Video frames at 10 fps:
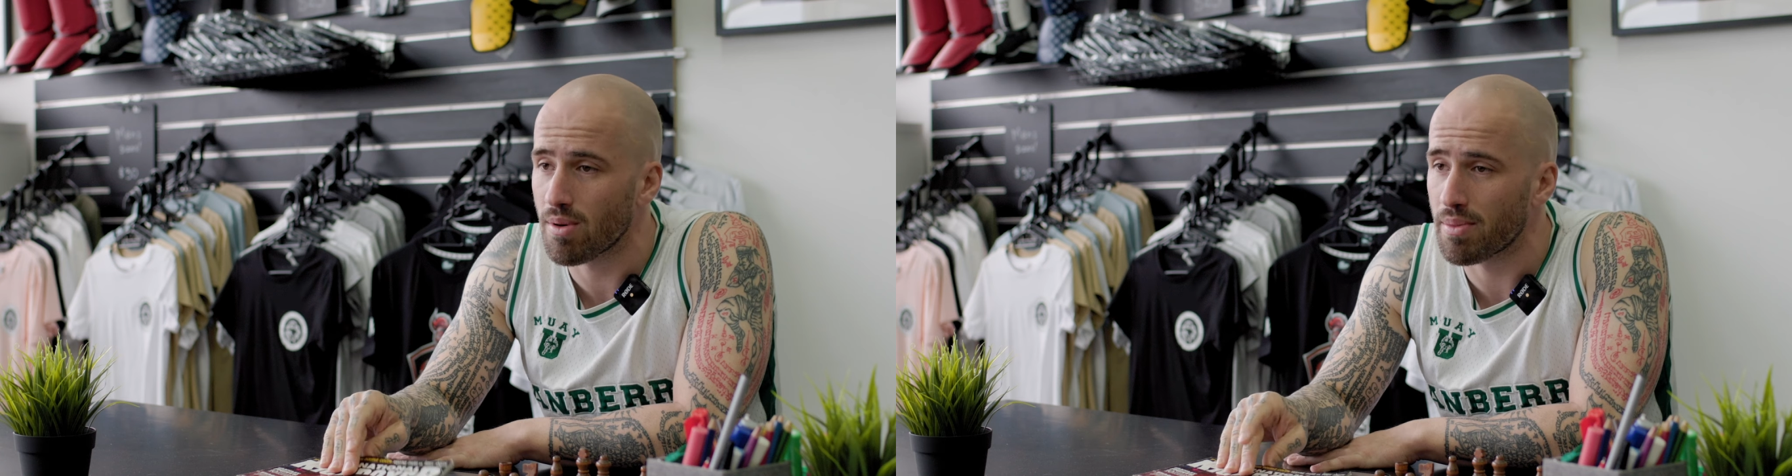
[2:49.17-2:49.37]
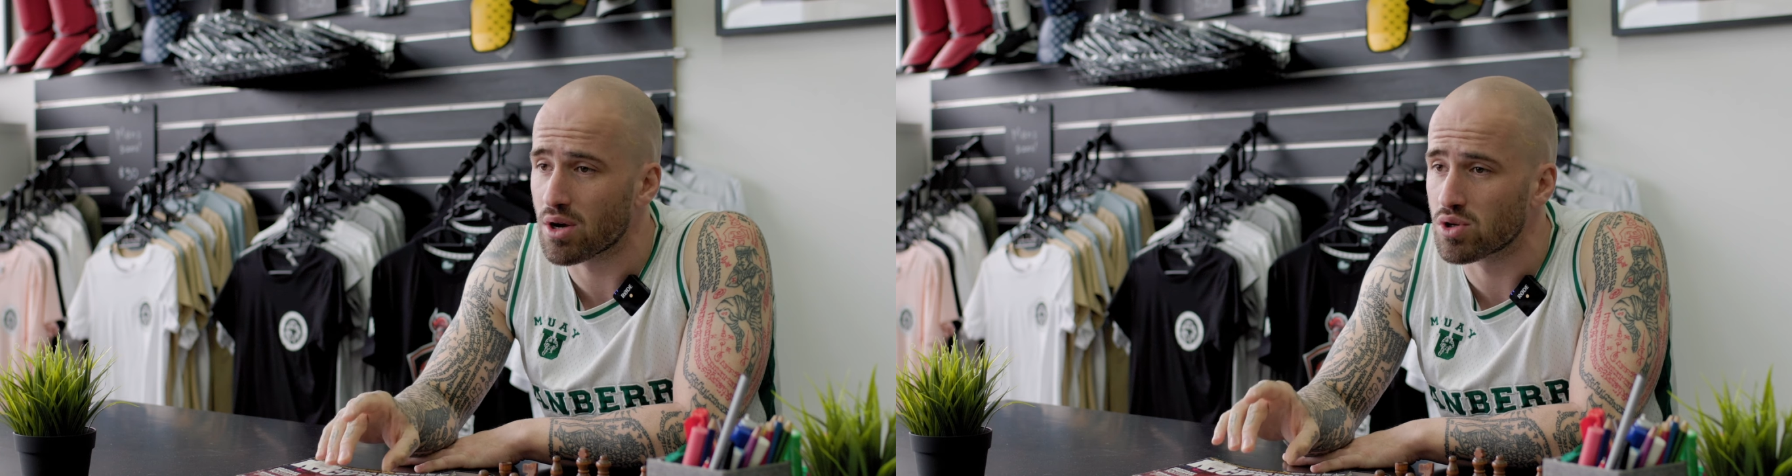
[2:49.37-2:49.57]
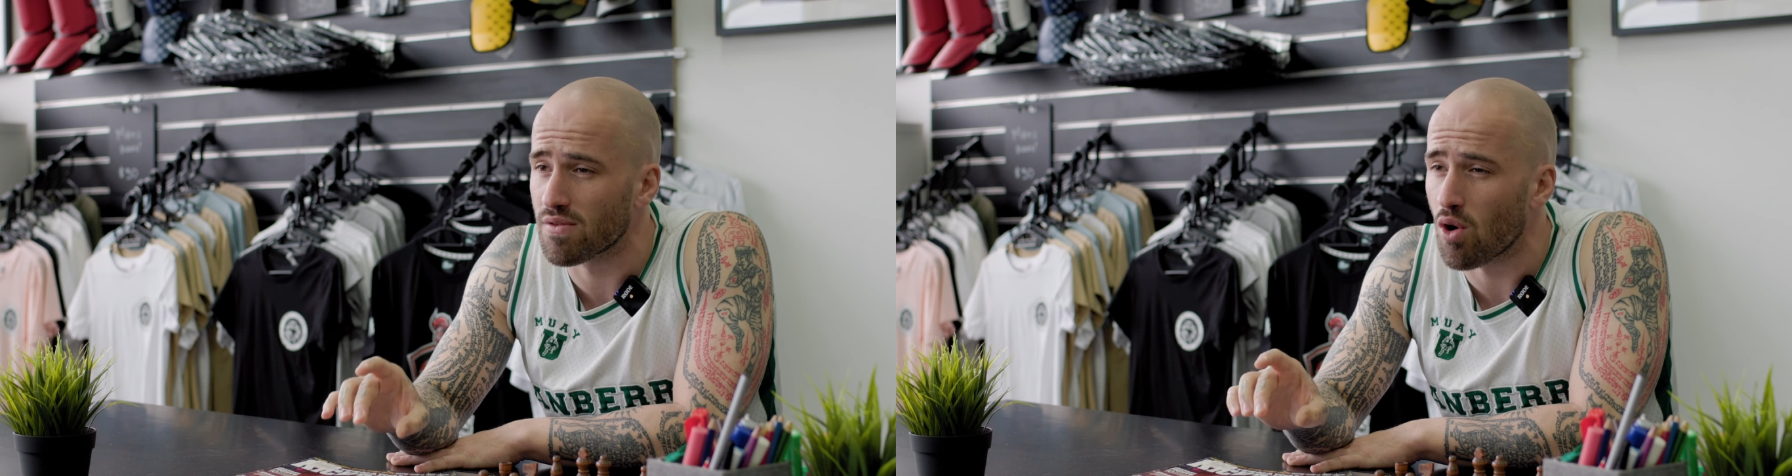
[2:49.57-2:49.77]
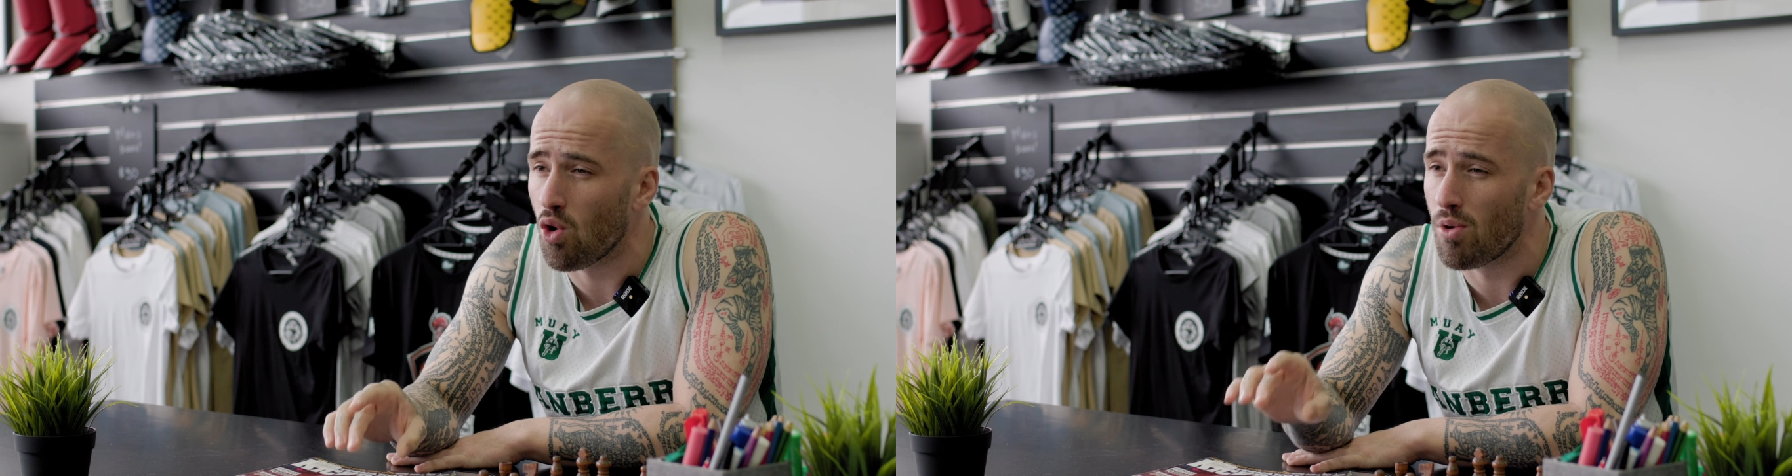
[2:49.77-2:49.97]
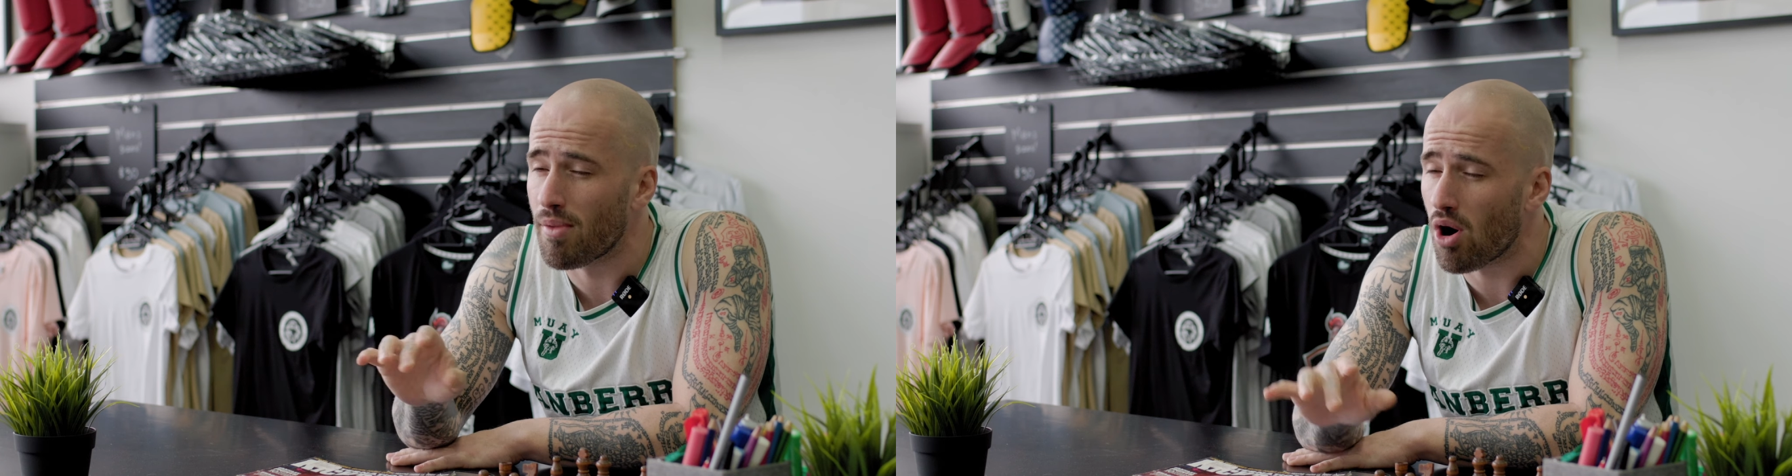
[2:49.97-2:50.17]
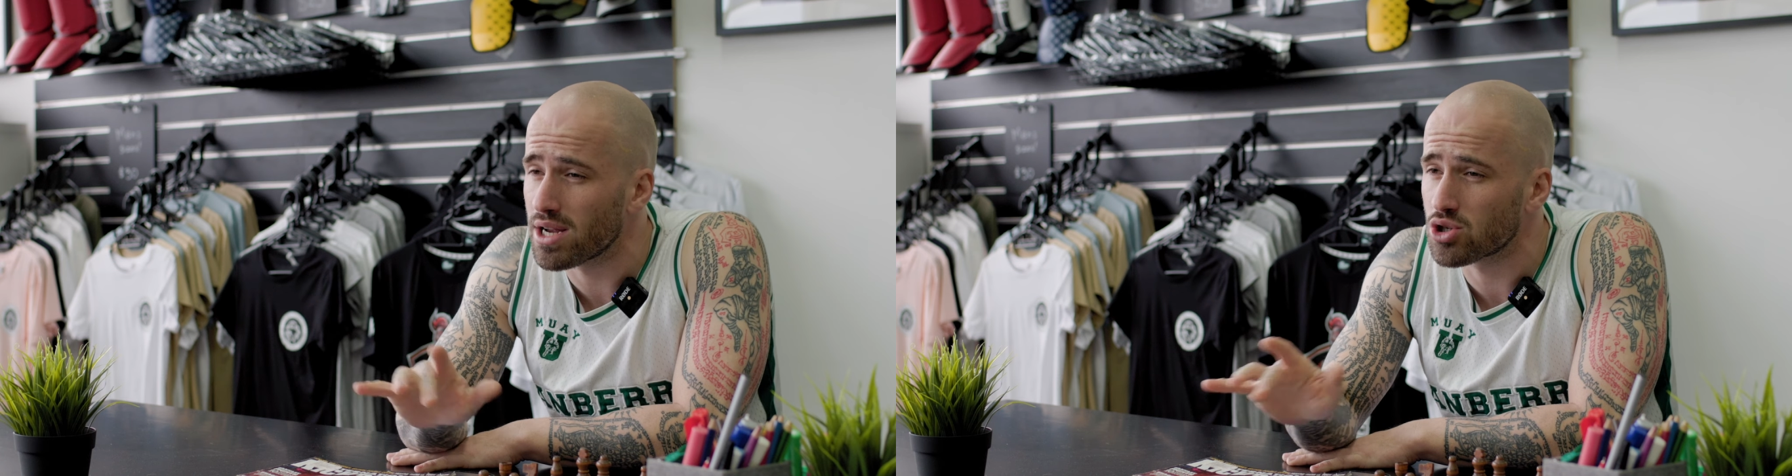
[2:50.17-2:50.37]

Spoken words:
but because of all my